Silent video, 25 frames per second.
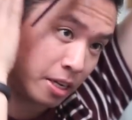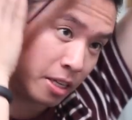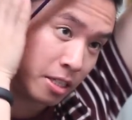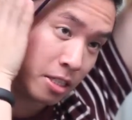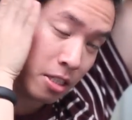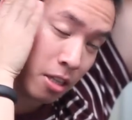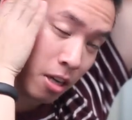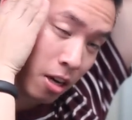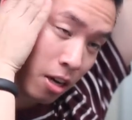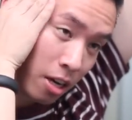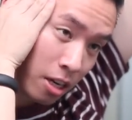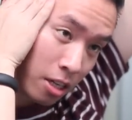
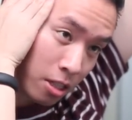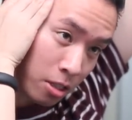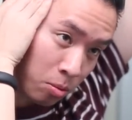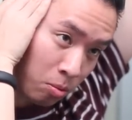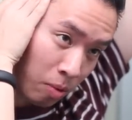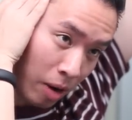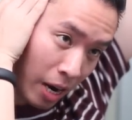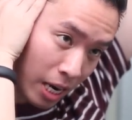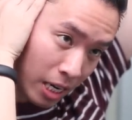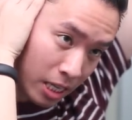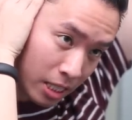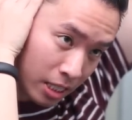It's not as
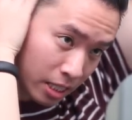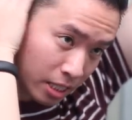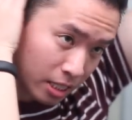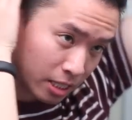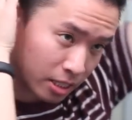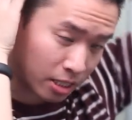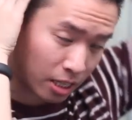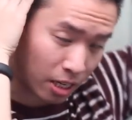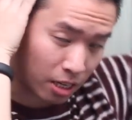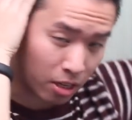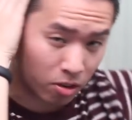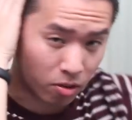waxy
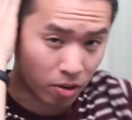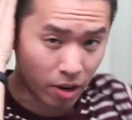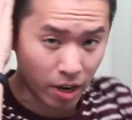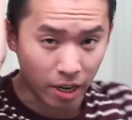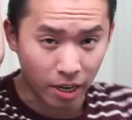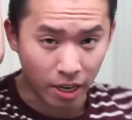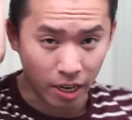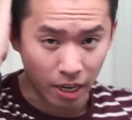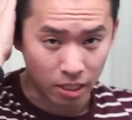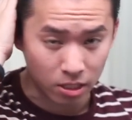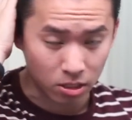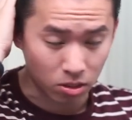as like
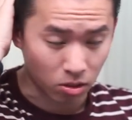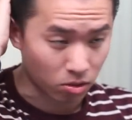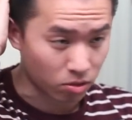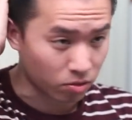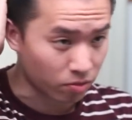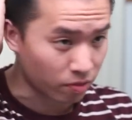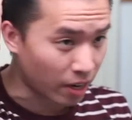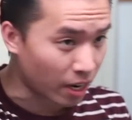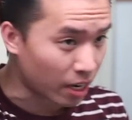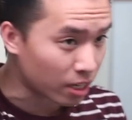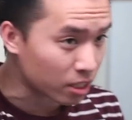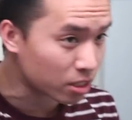Granddad's
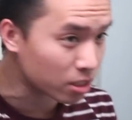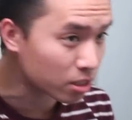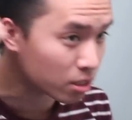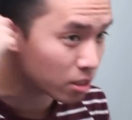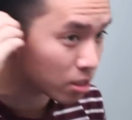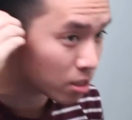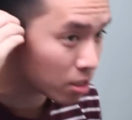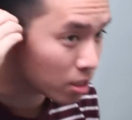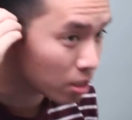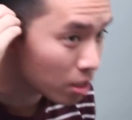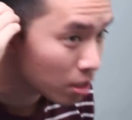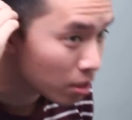Old
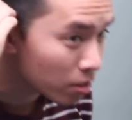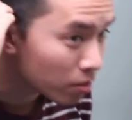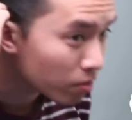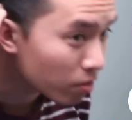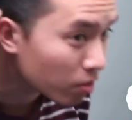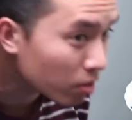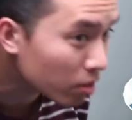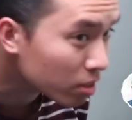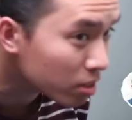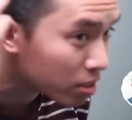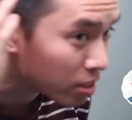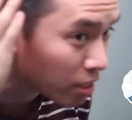Fashioned,
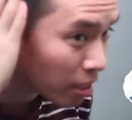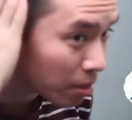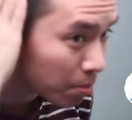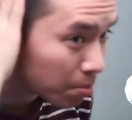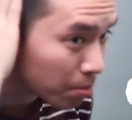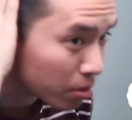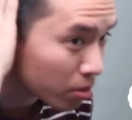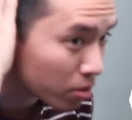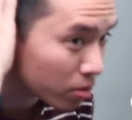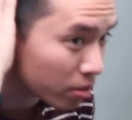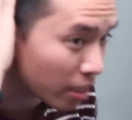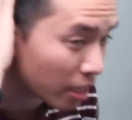for
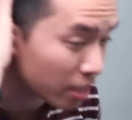example.